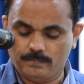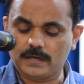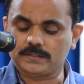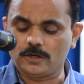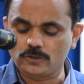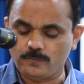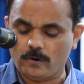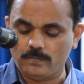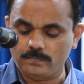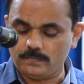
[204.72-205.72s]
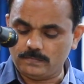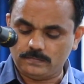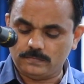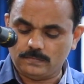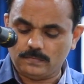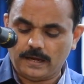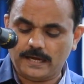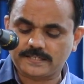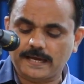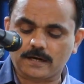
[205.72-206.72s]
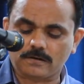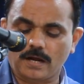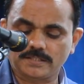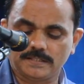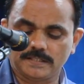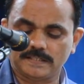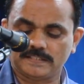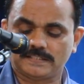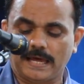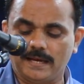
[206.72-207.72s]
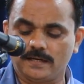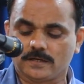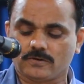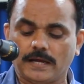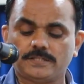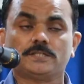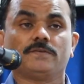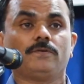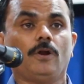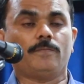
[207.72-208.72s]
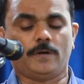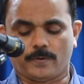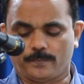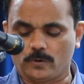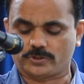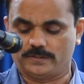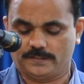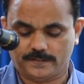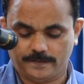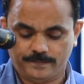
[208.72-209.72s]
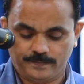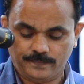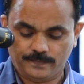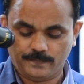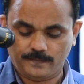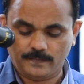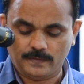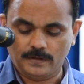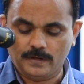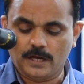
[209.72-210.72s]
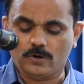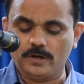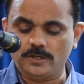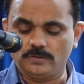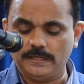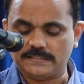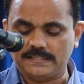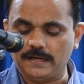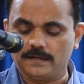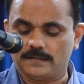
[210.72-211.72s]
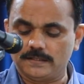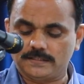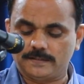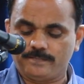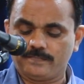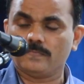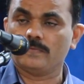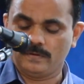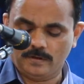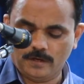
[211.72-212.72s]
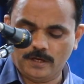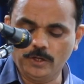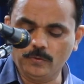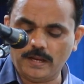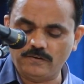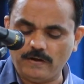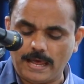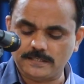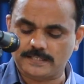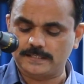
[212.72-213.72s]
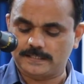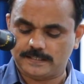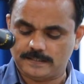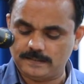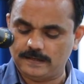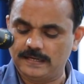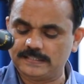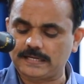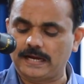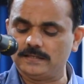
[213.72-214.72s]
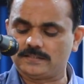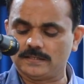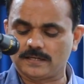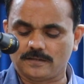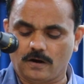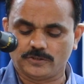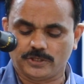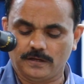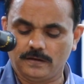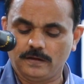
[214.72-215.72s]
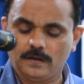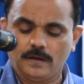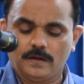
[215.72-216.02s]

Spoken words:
Martha Nussbaum has characterized this as a silent crisis of global proportions. According to these thinkers, new advances in science and technology